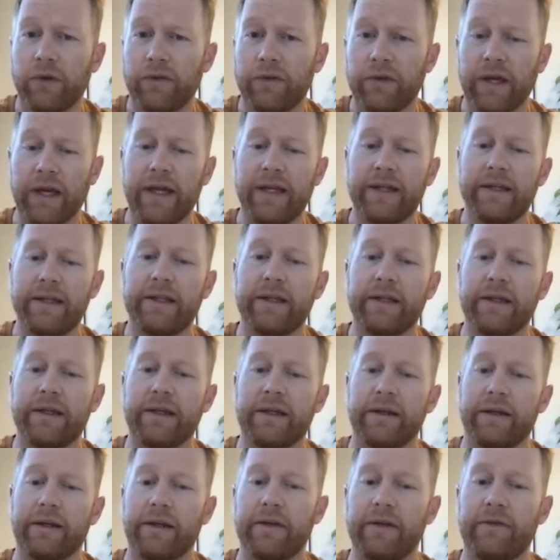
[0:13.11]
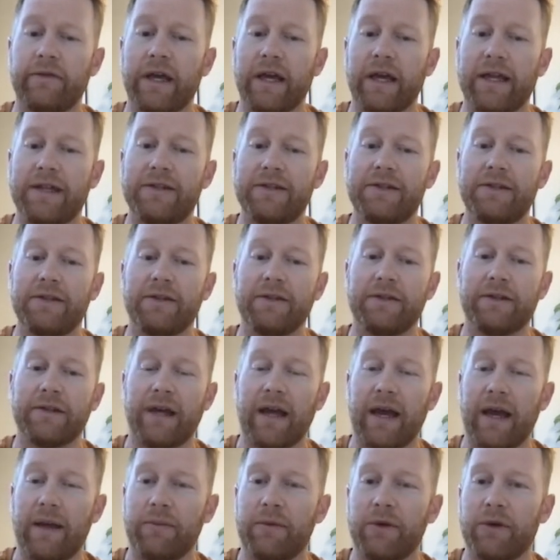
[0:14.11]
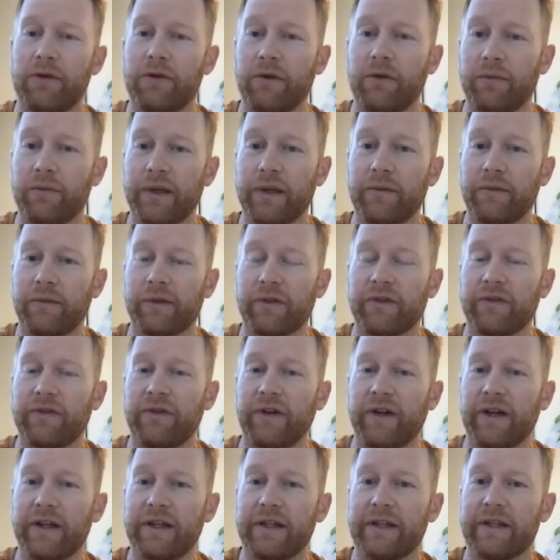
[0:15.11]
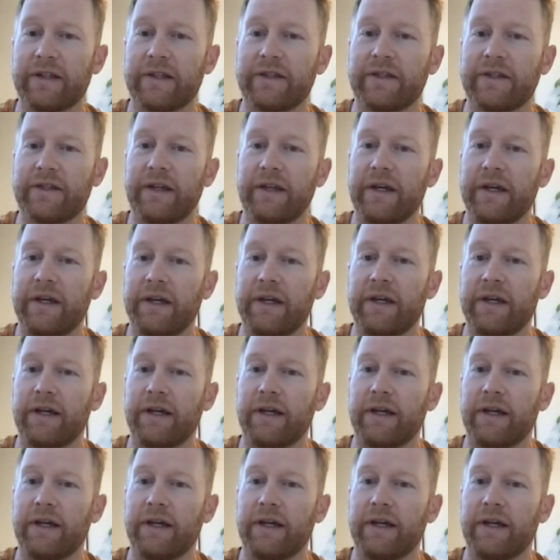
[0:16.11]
If you head to Zapier, you'll be able to find us